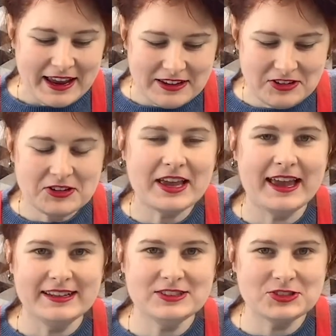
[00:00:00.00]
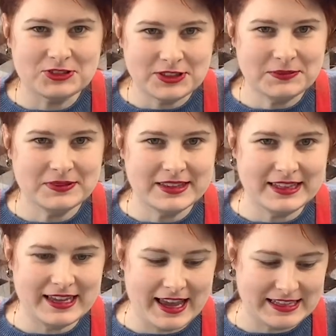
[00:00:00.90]
you can trim
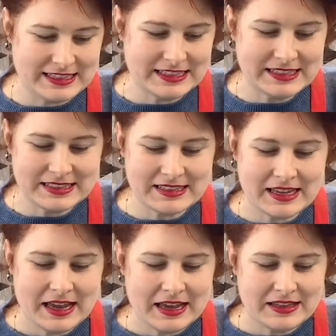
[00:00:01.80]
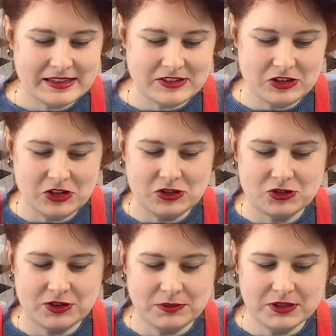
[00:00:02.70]
the edges. You can
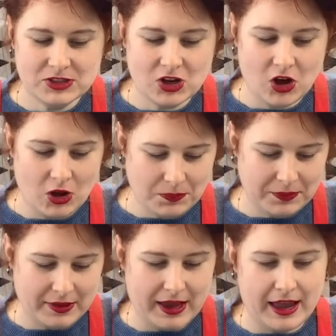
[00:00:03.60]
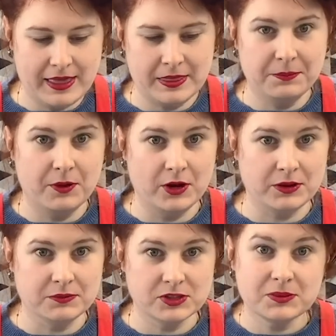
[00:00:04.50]
trim the top and the
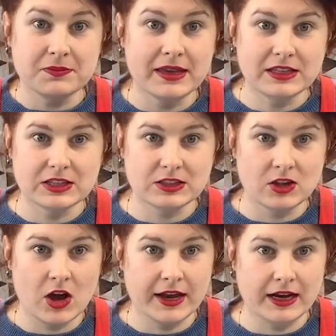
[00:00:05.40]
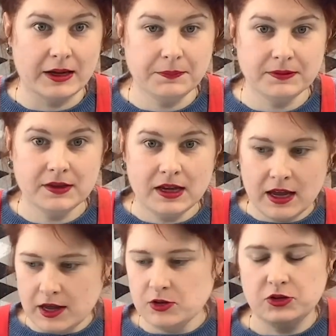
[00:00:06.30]
bottom to make it line up.
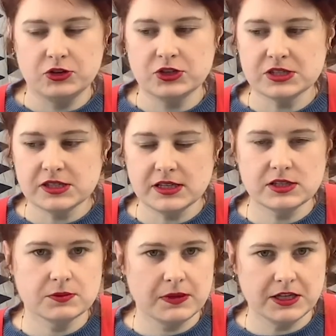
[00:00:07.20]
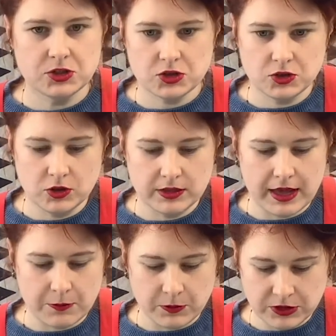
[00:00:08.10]
You just need to make sure
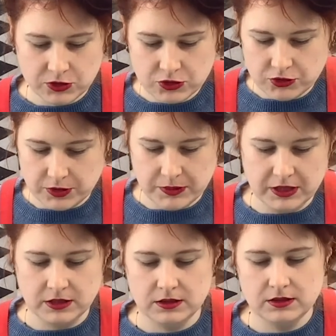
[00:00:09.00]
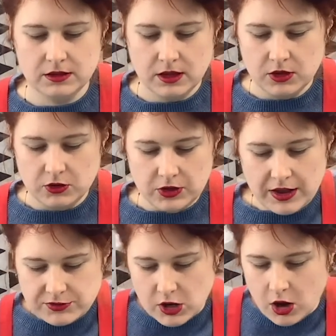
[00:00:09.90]
that when you're trimming, you
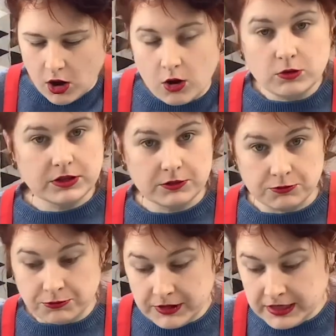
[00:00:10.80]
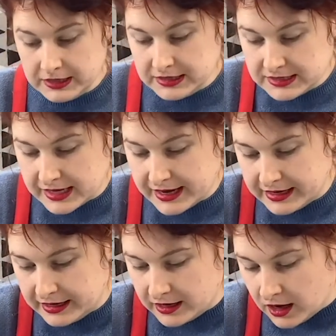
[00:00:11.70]
have to hold it really
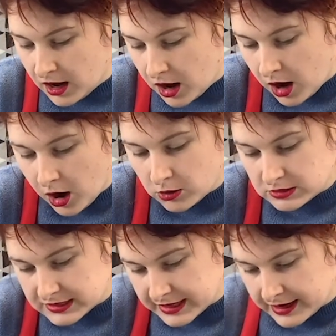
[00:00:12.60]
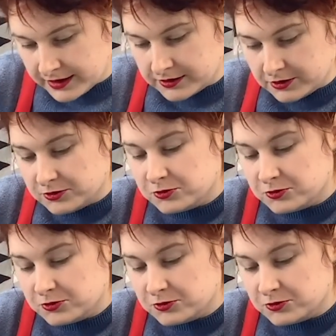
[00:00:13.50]
steady, hold down